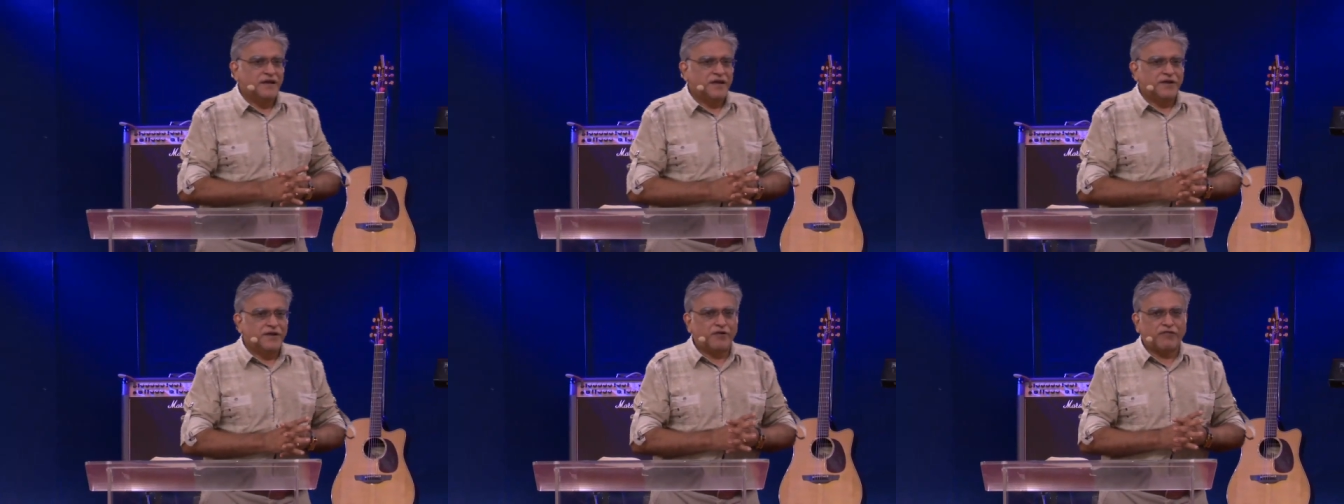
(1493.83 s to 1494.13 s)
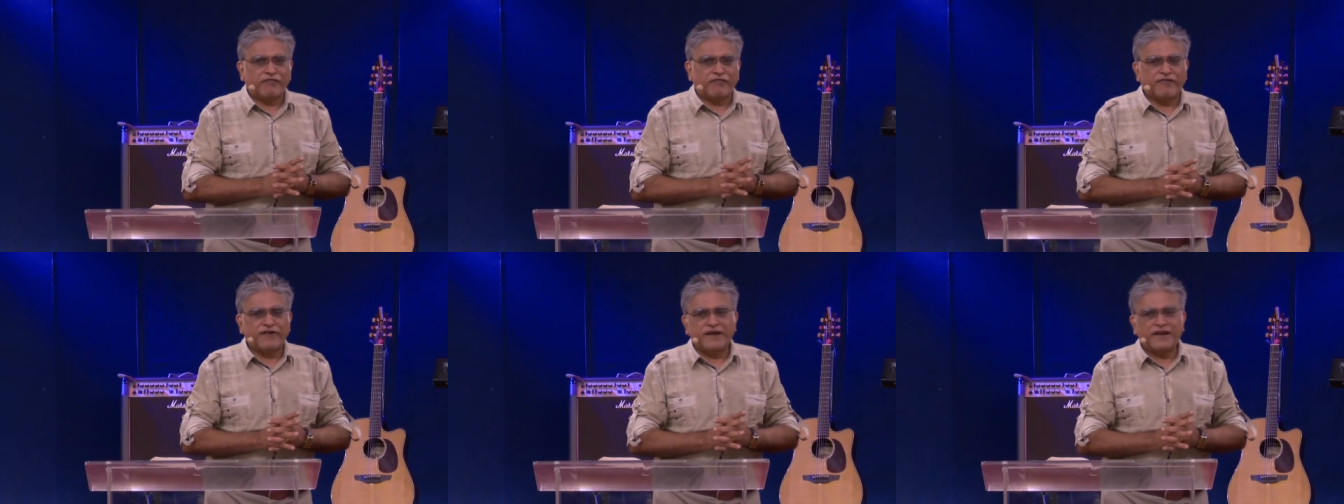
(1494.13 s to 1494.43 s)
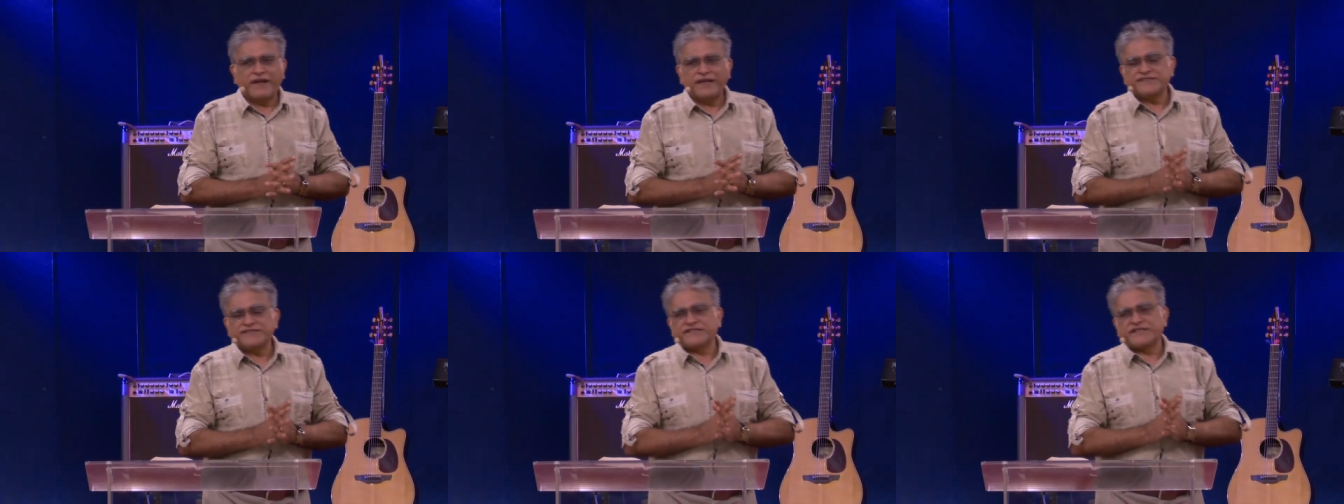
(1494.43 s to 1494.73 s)
Your
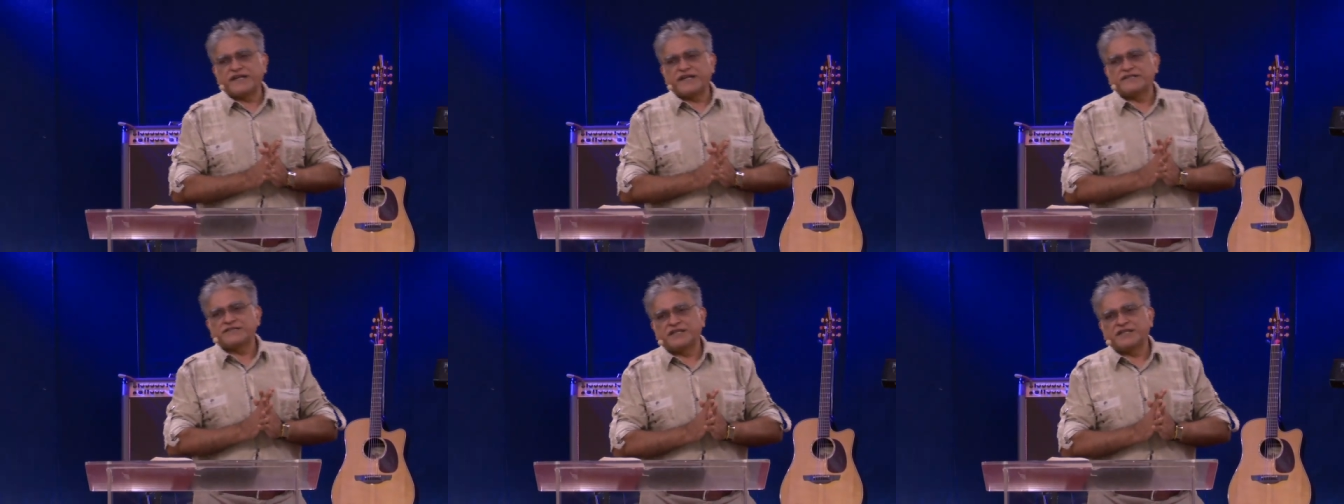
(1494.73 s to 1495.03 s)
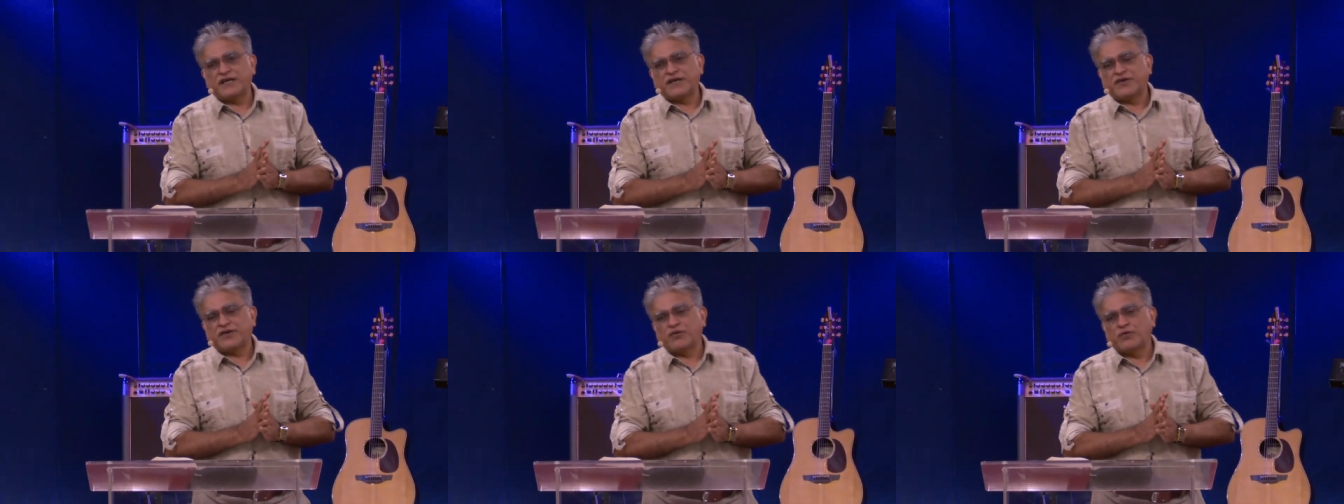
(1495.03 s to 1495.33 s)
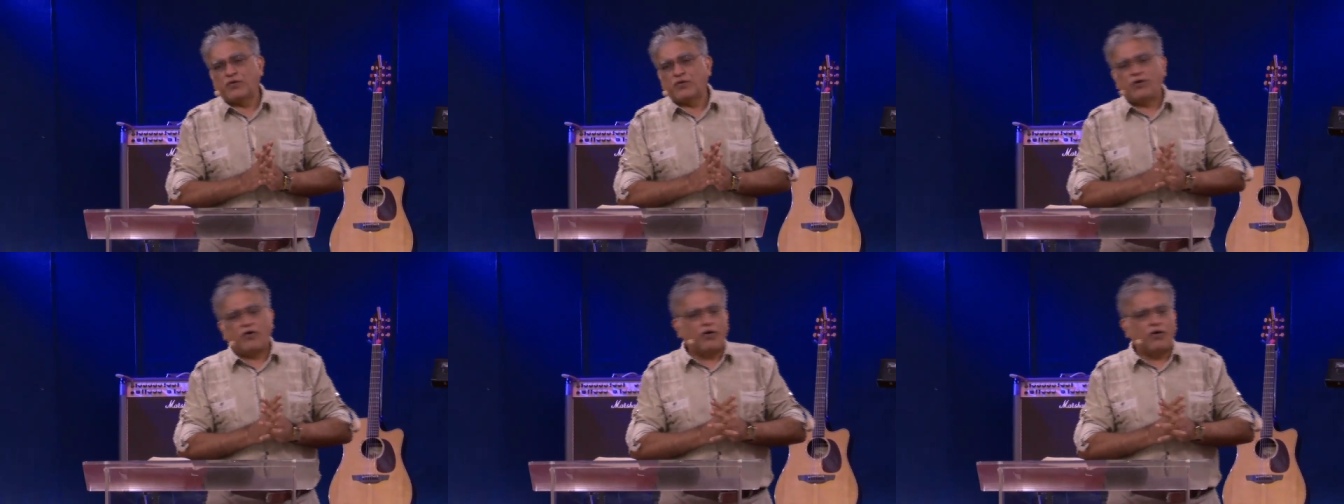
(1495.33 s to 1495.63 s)
feelings can take
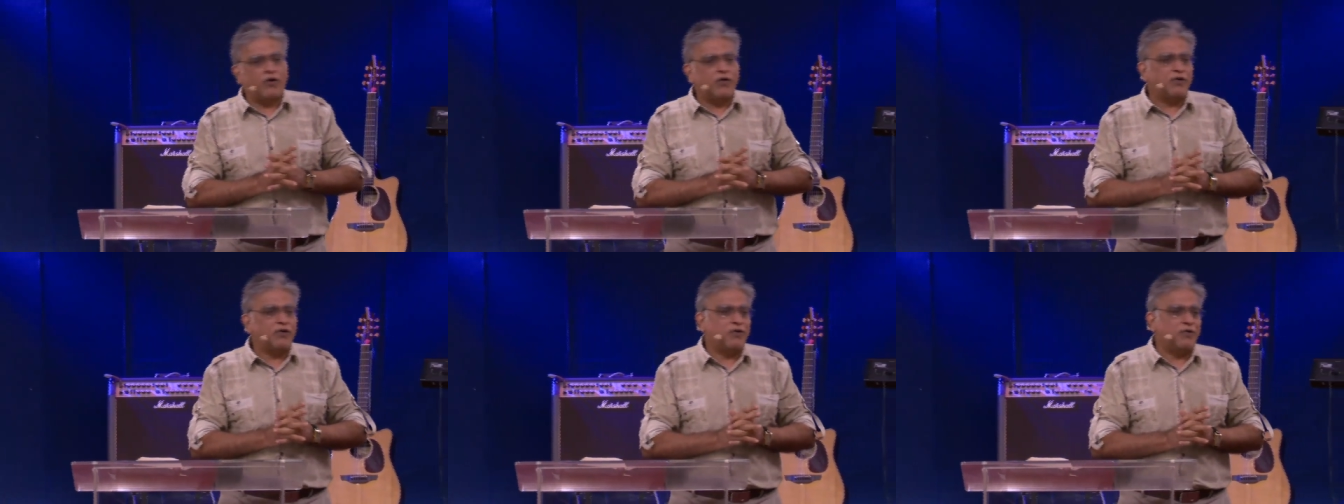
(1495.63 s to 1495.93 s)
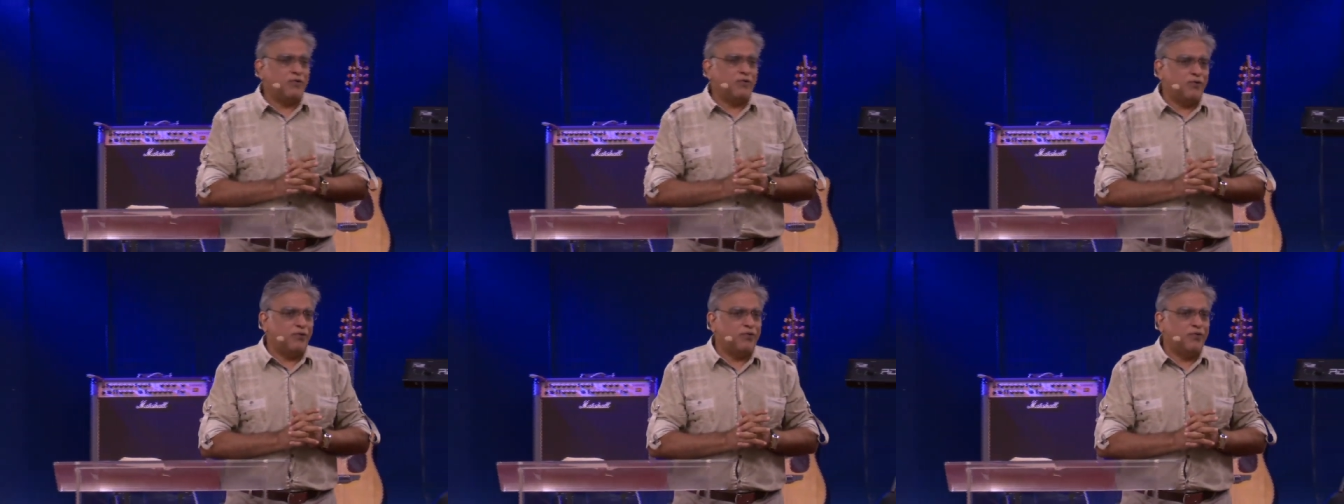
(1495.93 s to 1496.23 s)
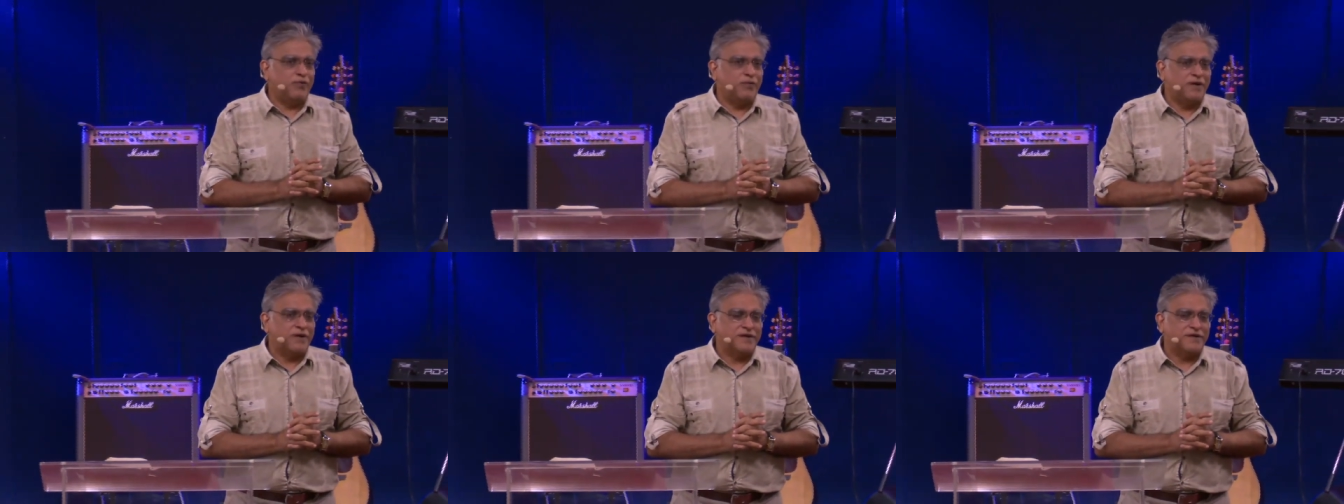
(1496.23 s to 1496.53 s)
you all
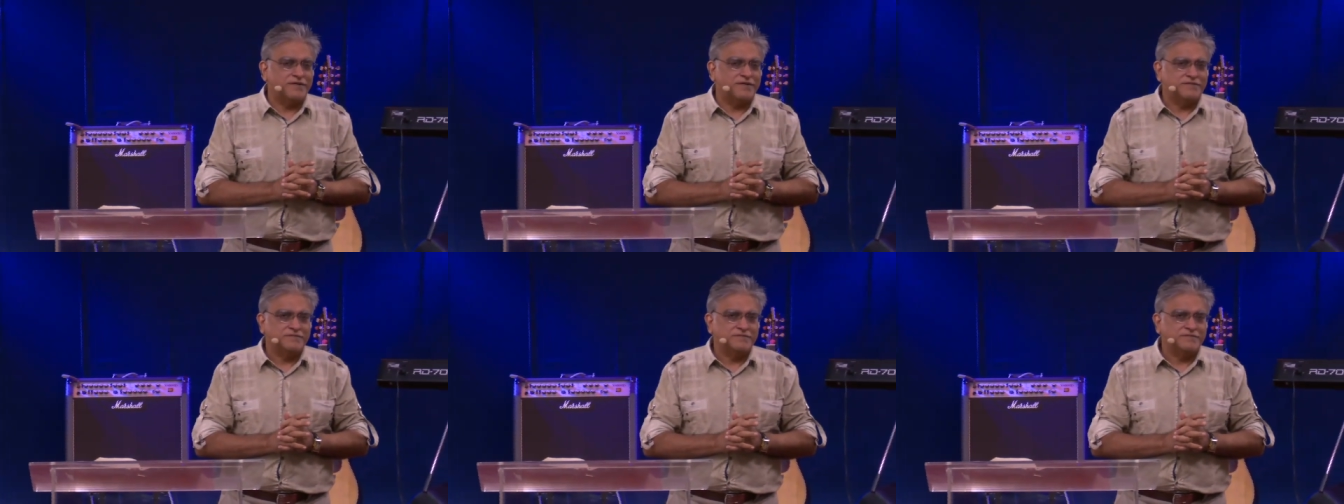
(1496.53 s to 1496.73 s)
over.